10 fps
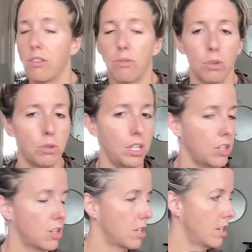a
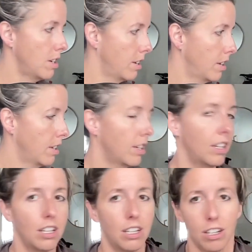rotation.
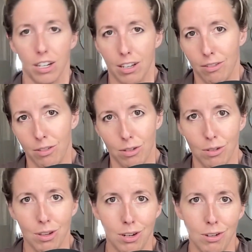Also,
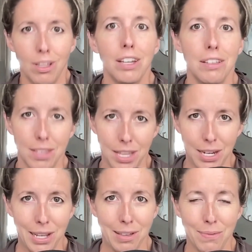you can do that in
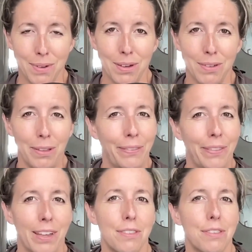standing as well.
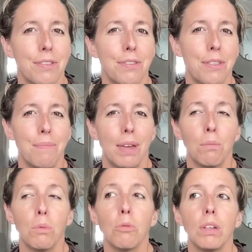That's the
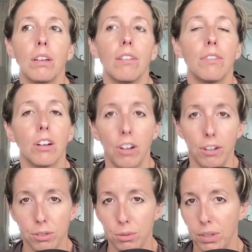main movement of a
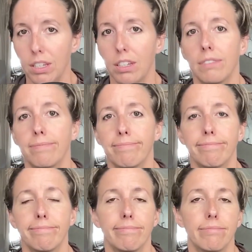golf swing,
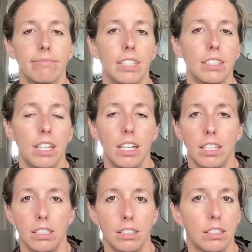a
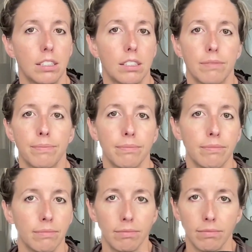tennis
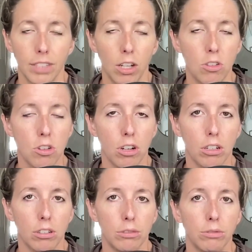
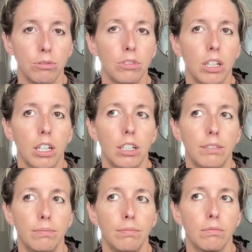serve,
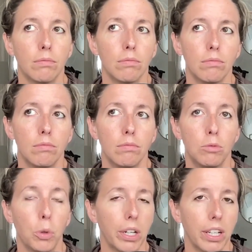
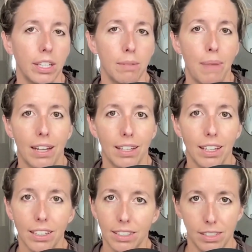forehand,
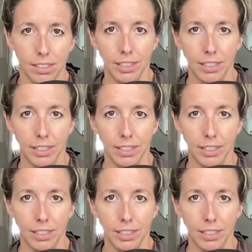backhand.